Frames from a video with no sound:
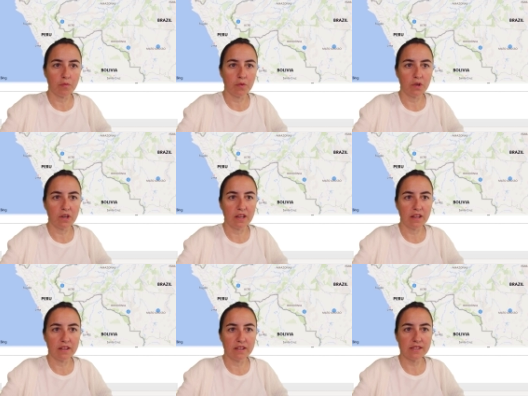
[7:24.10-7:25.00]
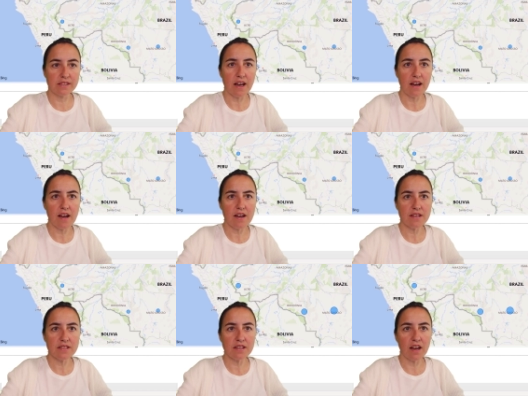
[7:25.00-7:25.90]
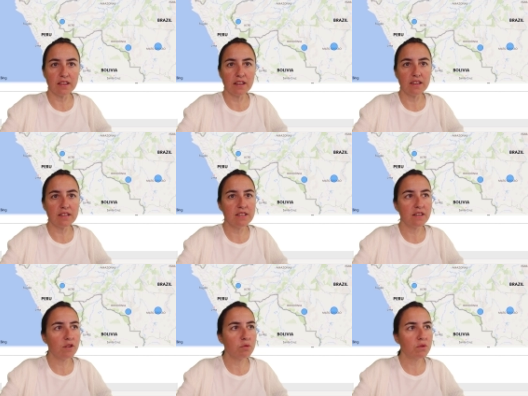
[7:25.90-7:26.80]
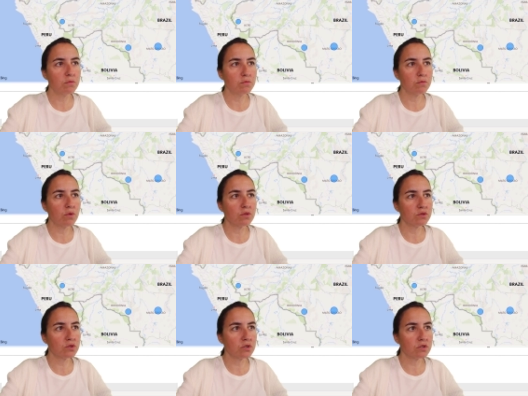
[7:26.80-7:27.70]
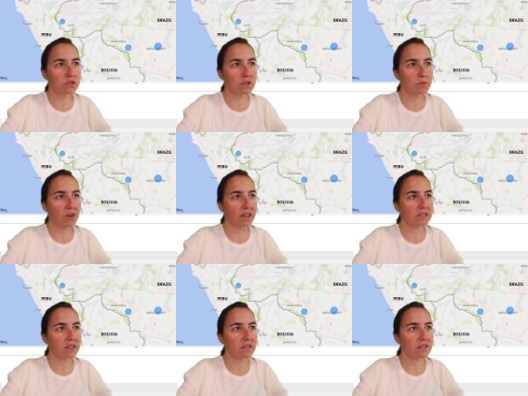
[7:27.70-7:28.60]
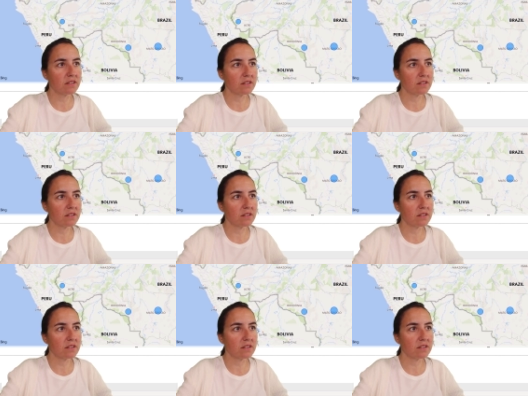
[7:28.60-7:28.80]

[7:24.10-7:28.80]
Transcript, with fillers: Put it in the size, and then the year, we don't want to summarize it.